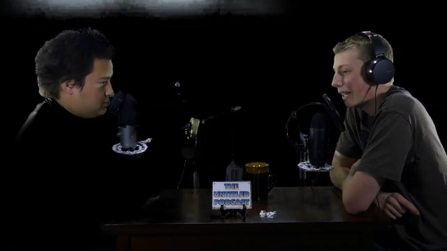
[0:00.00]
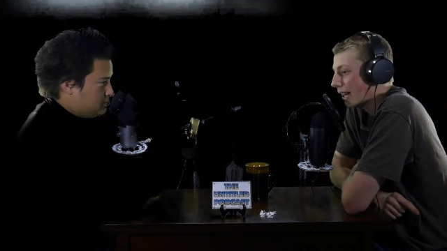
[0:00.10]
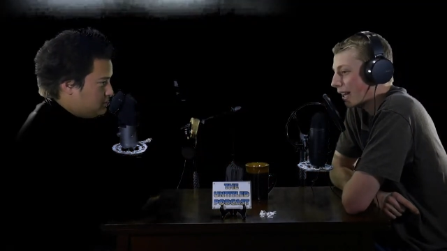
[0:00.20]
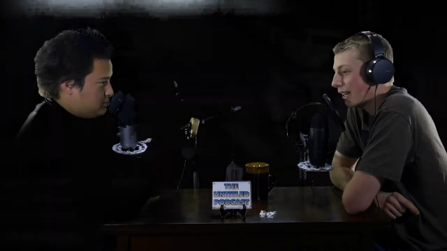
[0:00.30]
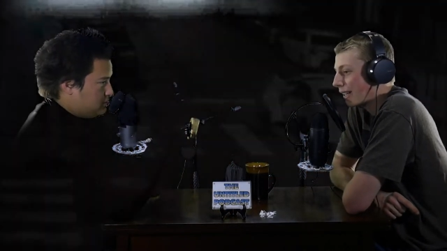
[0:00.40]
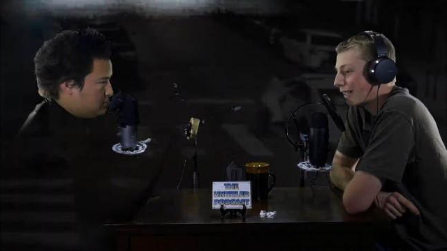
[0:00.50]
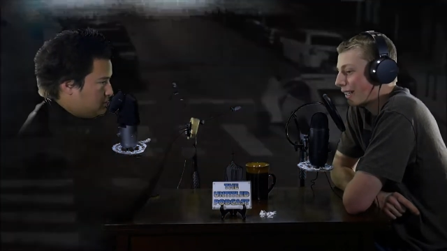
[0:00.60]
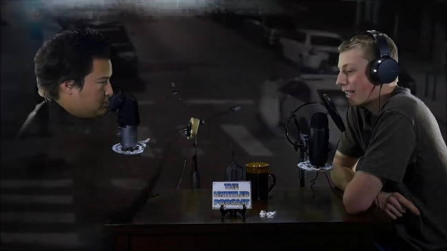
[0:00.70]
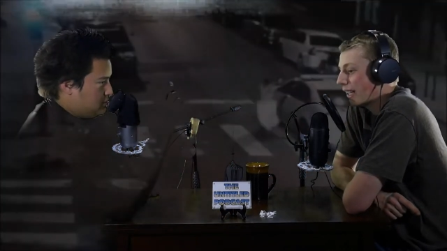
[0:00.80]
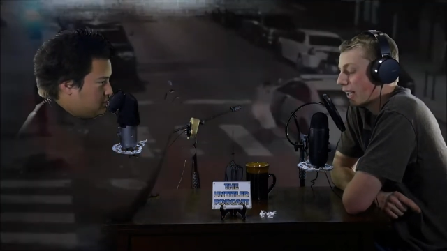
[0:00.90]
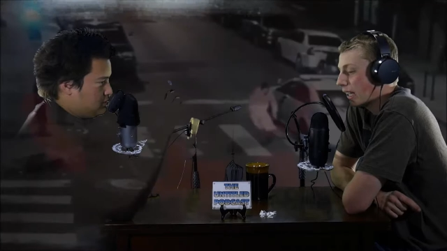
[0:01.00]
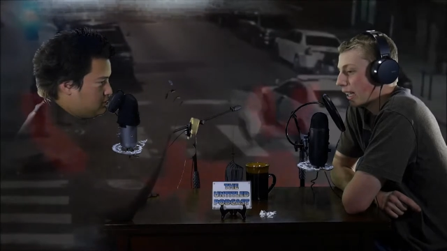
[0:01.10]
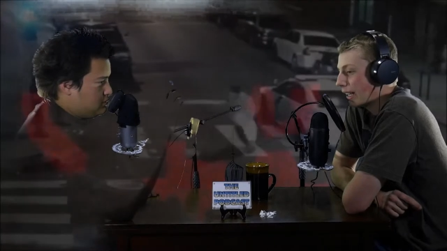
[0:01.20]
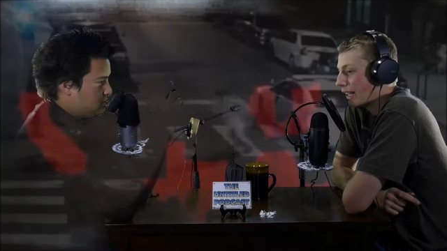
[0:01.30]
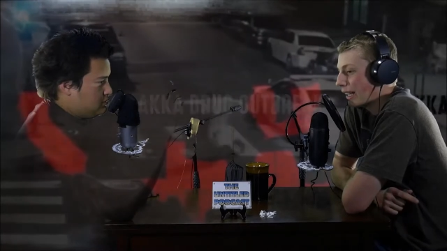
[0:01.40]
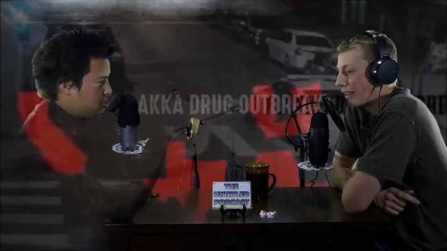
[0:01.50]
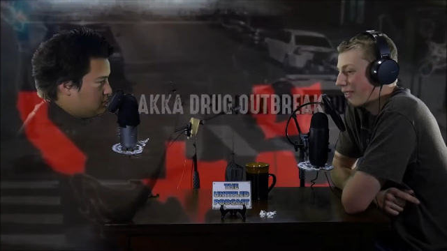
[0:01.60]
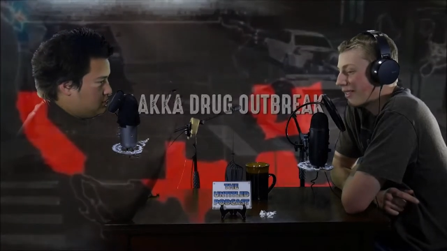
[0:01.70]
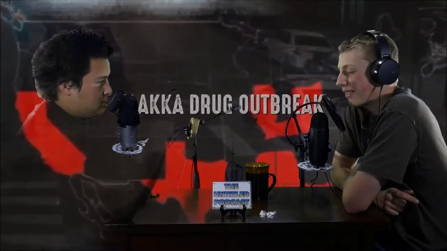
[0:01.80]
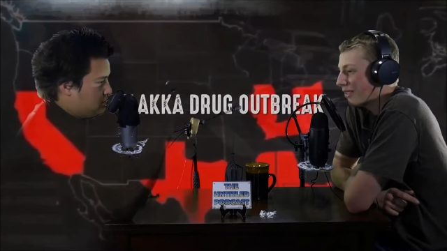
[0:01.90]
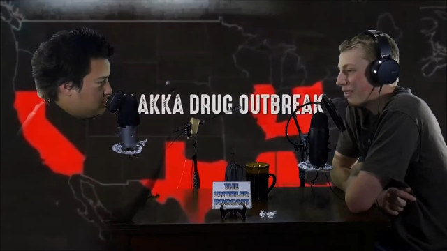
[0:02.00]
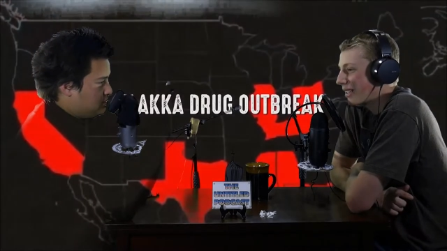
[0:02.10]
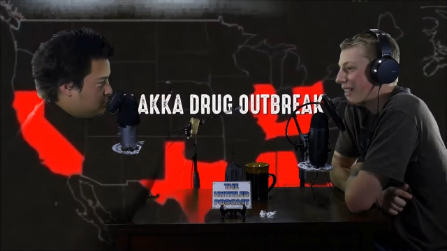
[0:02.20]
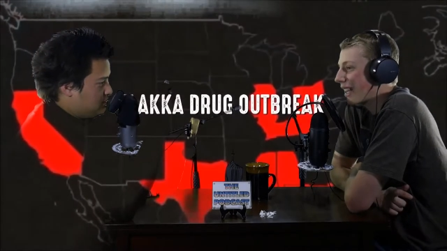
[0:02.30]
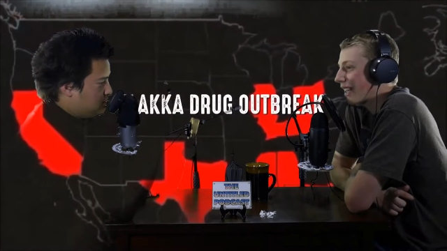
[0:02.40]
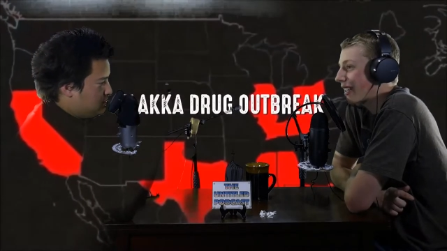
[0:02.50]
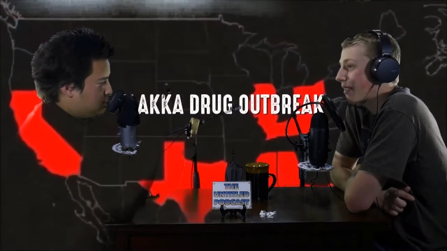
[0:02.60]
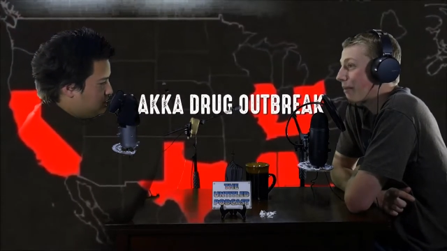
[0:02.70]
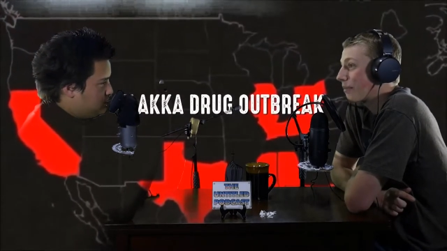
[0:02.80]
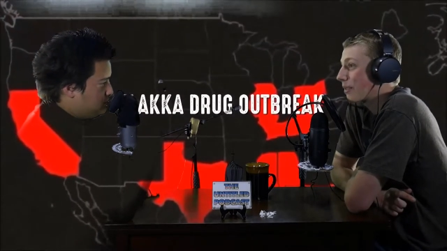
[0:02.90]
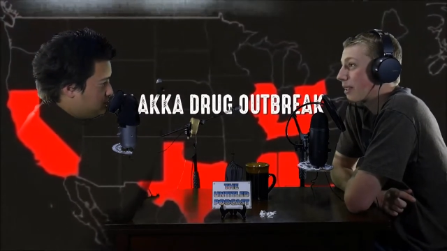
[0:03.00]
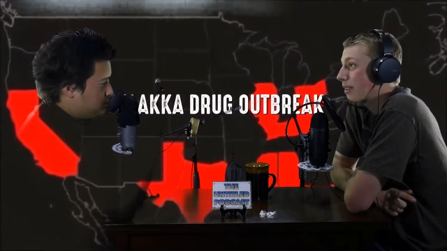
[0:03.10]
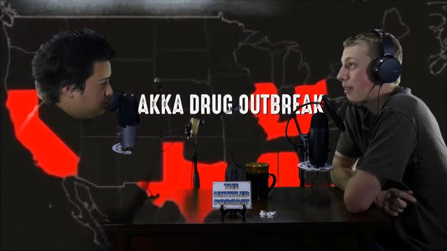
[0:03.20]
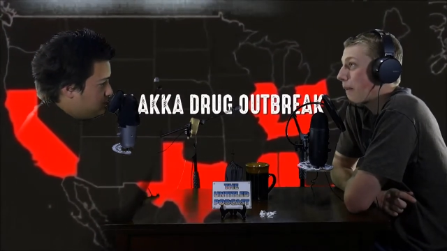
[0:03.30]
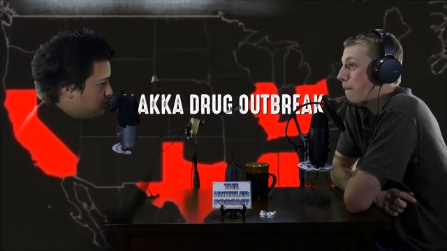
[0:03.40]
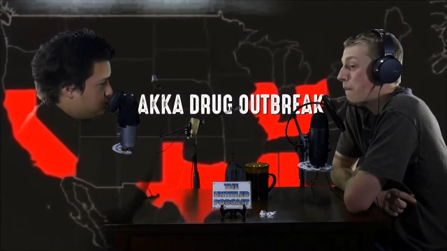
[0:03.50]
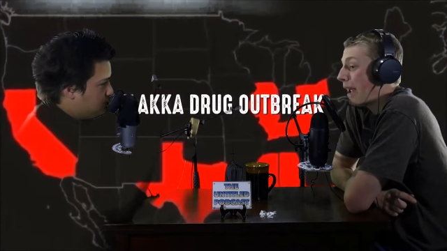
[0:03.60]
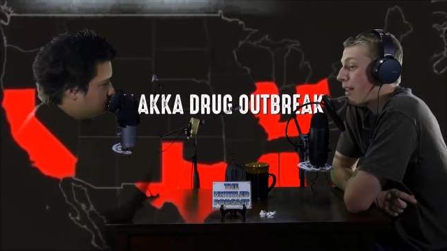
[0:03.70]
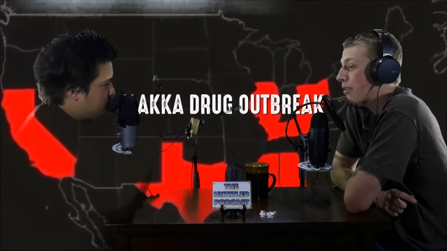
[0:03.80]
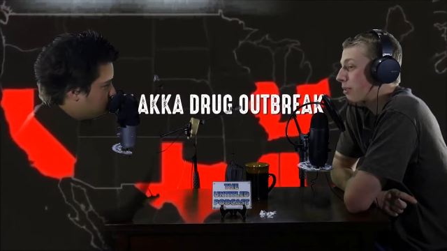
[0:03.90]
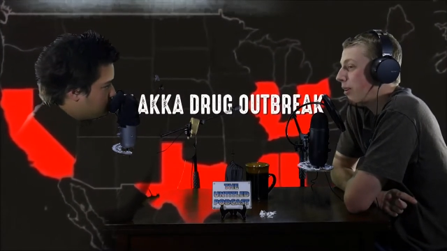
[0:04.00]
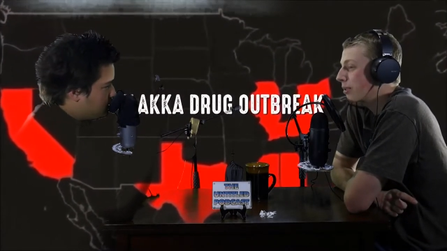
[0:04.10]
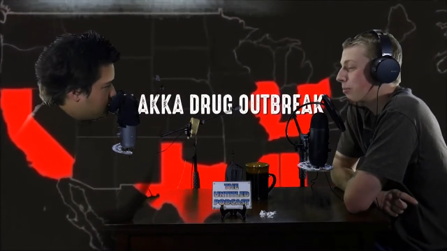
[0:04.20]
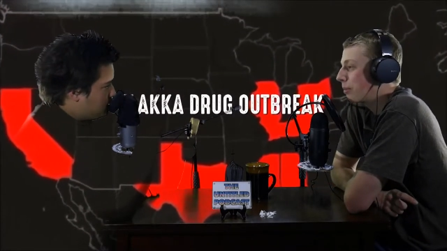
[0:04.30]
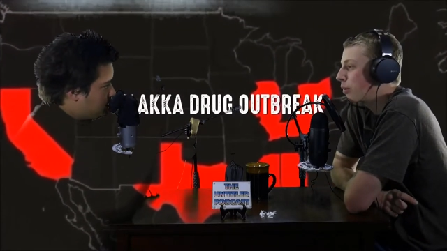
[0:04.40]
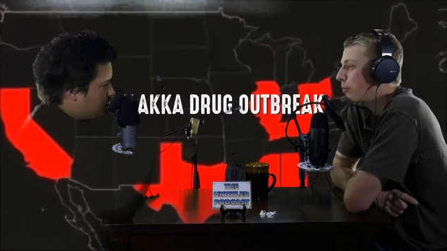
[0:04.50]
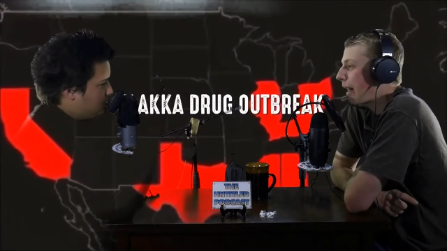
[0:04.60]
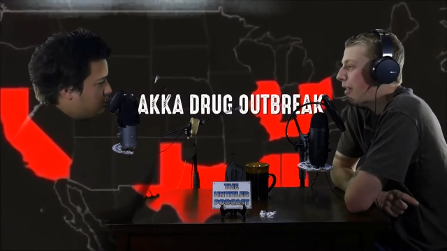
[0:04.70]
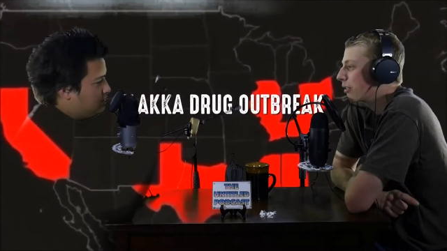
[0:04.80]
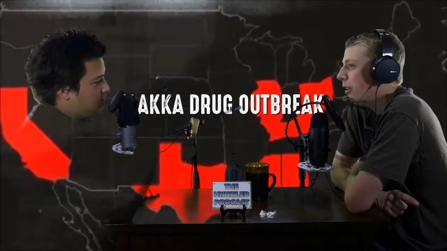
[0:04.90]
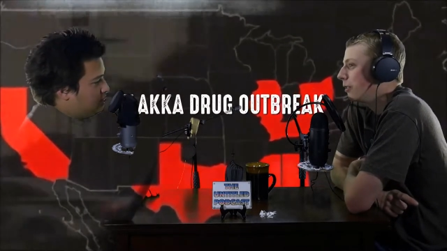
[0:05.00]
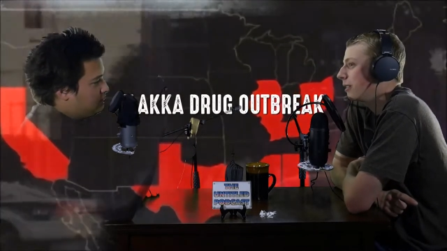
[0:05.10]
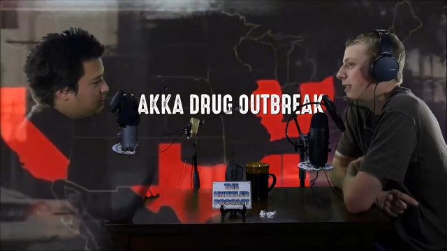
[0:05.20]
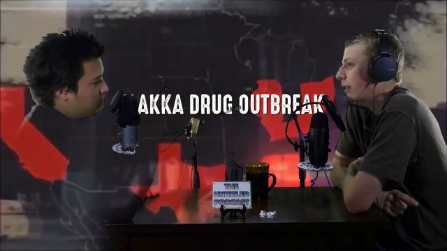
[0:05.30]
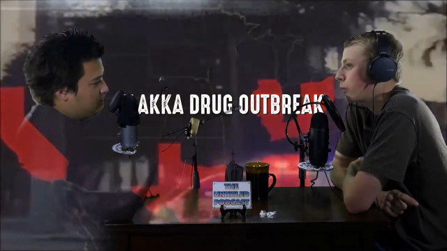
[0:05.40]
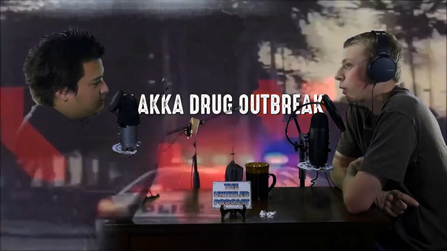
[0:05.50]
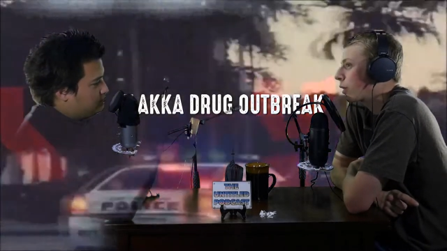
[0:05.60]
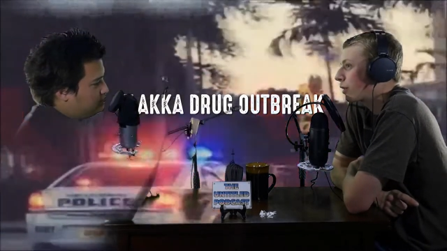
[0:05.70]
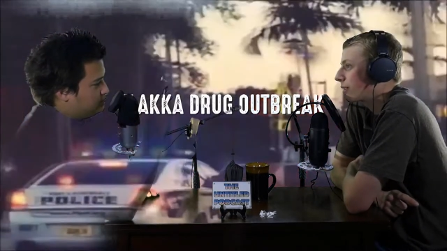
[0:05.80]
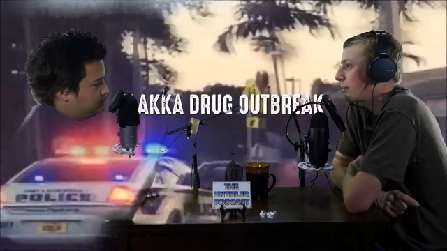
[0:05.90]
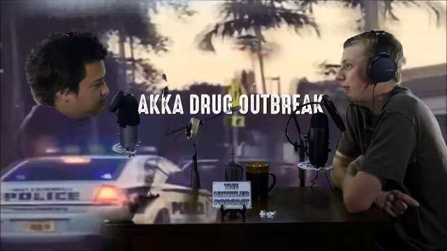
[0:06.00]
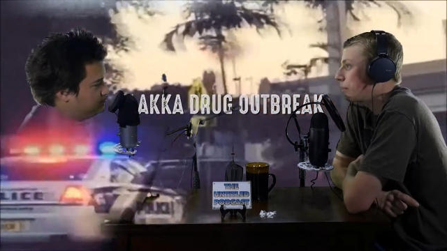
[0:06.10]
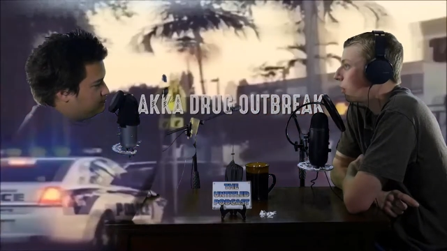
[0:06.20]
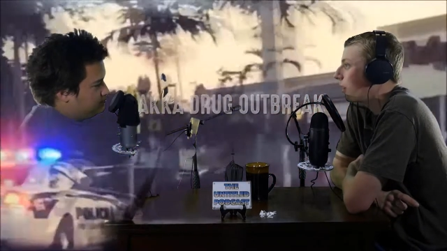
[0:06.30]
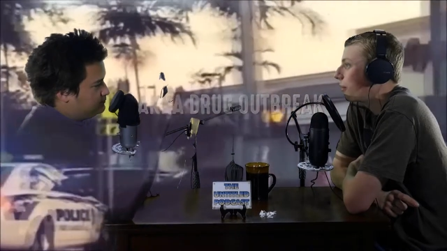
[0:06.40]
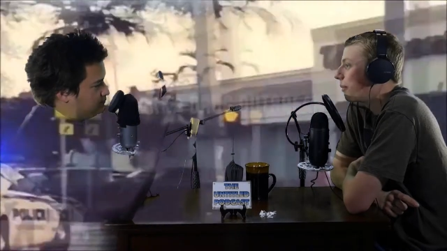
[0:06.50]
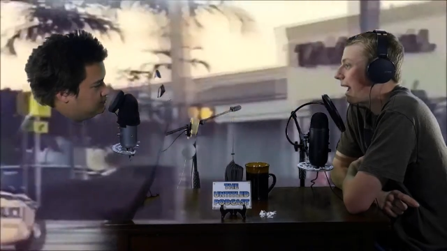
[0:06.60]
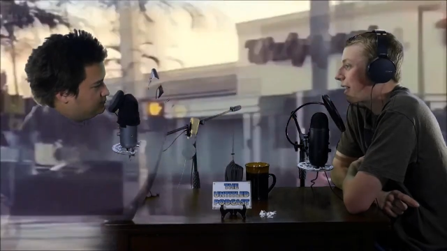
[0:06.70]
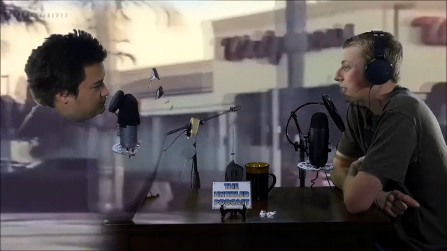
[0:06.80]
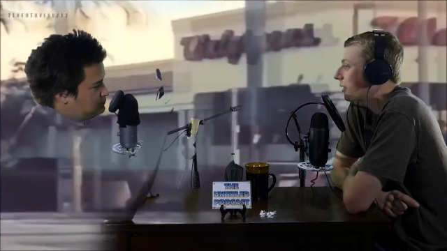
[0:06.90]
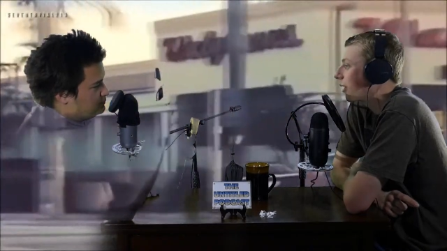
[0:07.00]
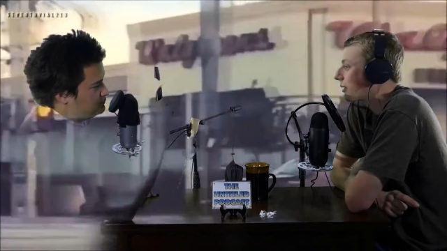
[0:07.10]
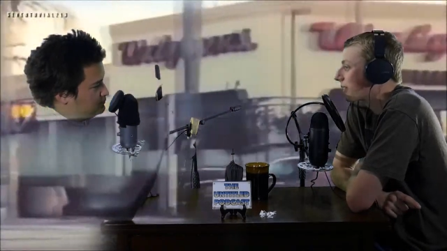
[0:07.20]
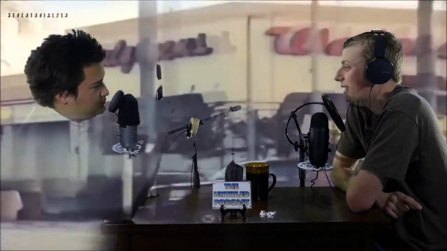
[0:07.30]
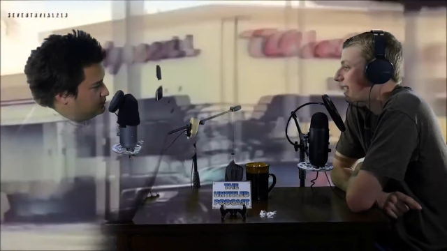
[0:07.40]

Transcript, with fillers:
Speaker 1: And if you've ever seen, like, bath salts, people on bath salts, it's, like, worse than people on bath salts.